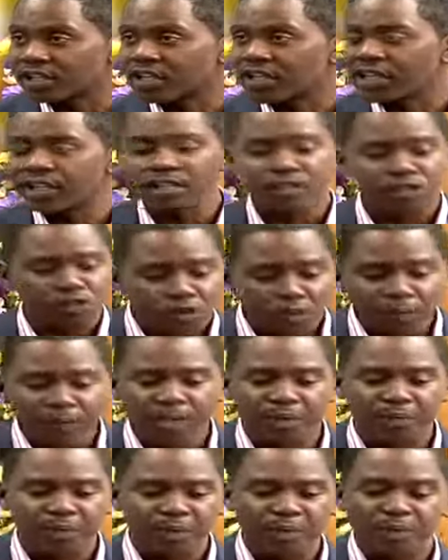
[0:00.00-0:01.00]
And there's so many
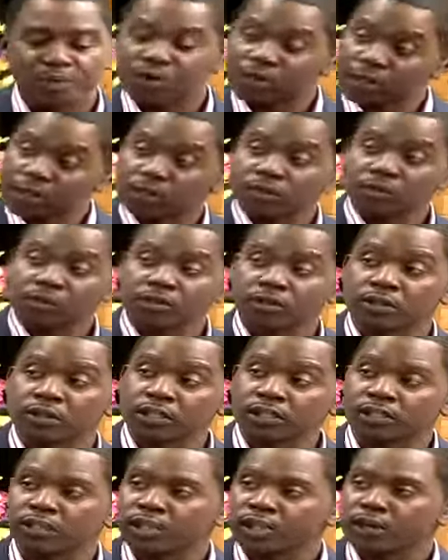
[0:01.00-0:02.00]
people who can allude to
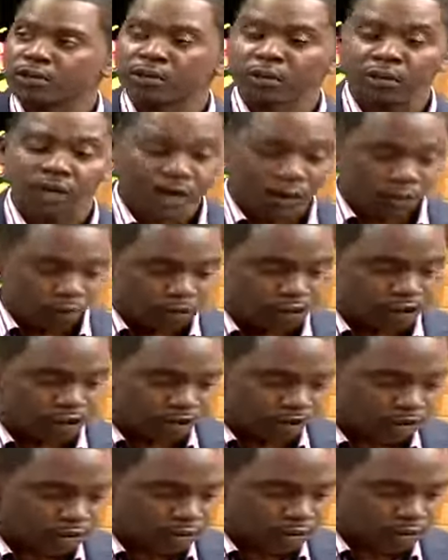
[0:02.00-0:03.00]
this, who are watching
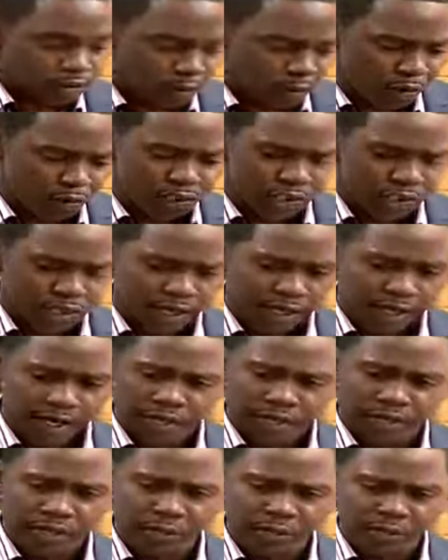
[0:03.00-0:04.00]
us this morning,
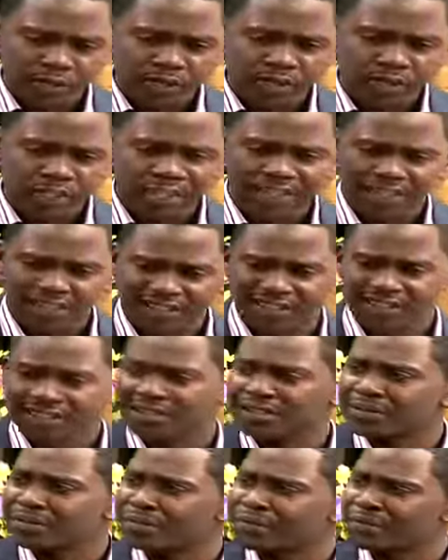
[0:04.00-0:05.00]
and they're wondering, yes,
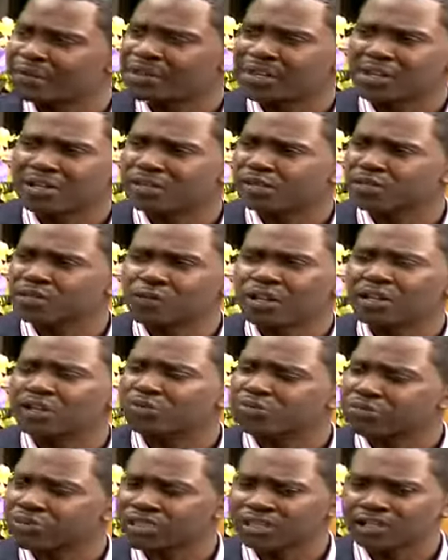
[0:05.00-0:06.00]
there's so much
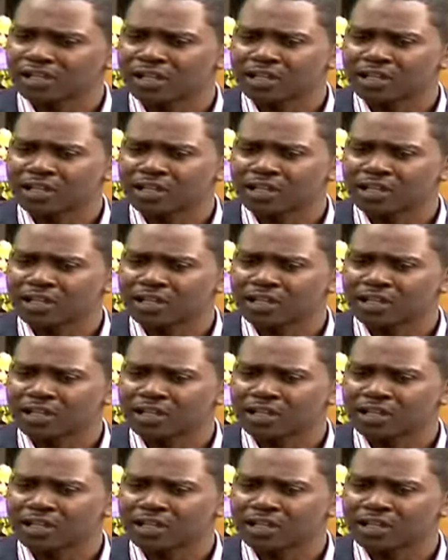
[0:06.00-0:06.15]
pressure.